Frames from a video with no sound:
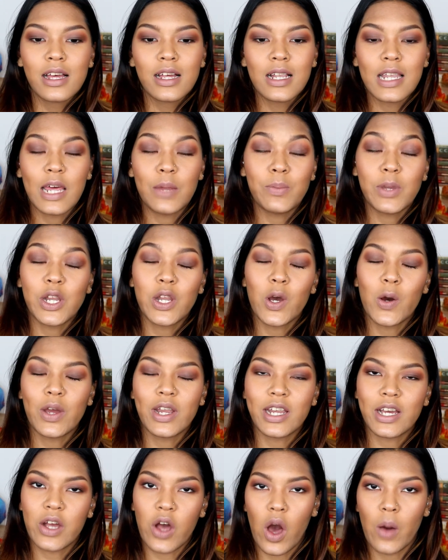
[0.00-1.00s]
Let me know
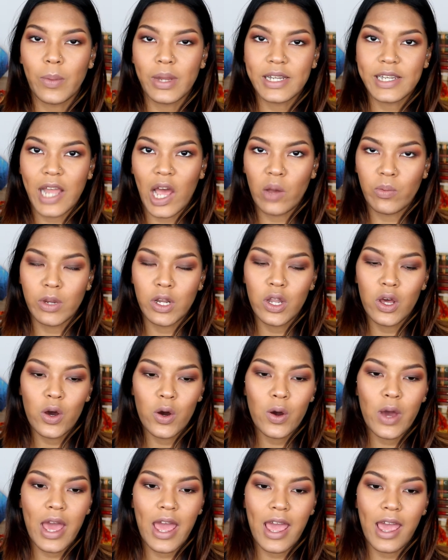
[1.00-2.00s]
in the comment down
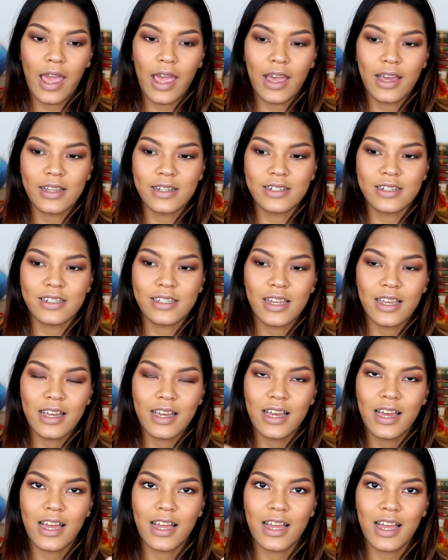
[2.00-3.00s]
below, and
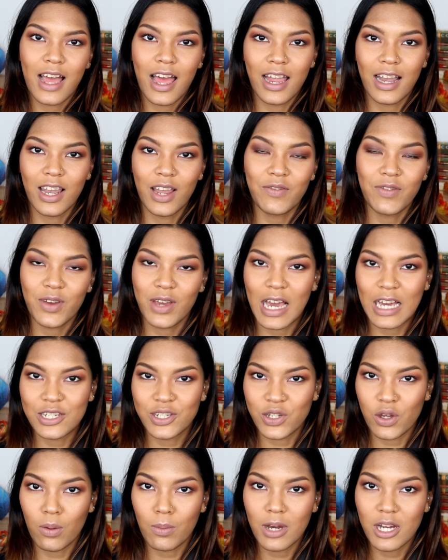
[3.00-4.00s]
I love you guys
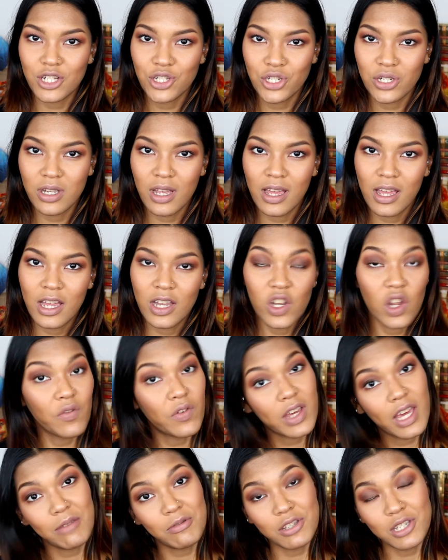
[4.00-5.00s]
so much. Don't
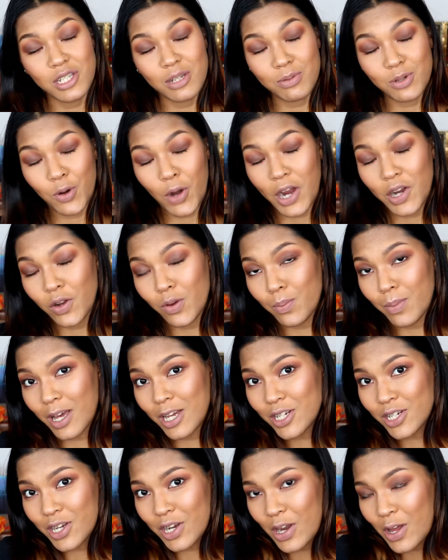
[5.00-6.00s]
forget to subscribe to my
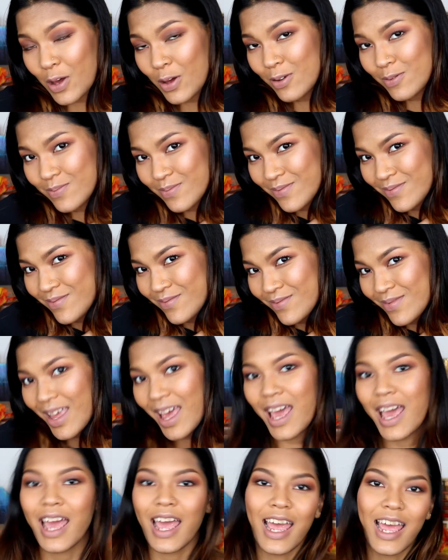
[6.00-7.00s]
channel
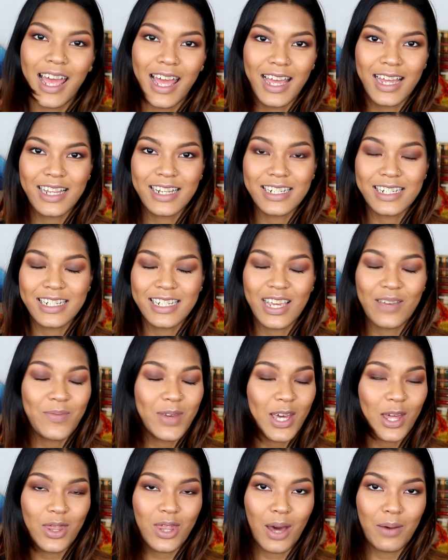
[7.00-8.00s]
and give
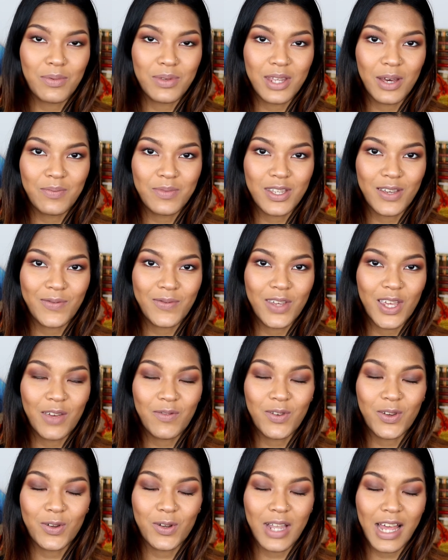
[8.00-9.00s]
me a thumbs up
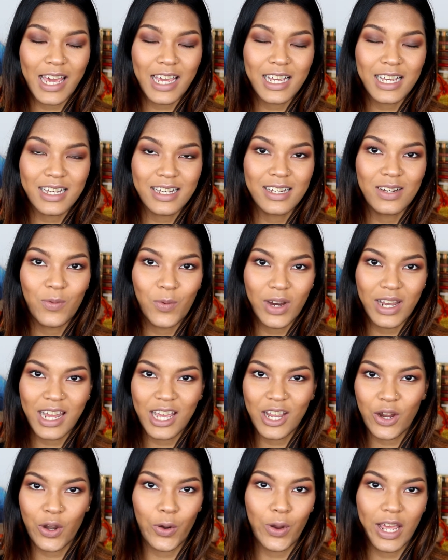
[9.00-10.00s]
if you like what
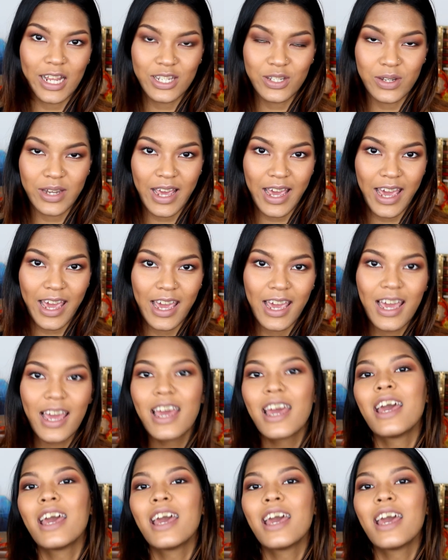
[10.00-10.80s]
I create today.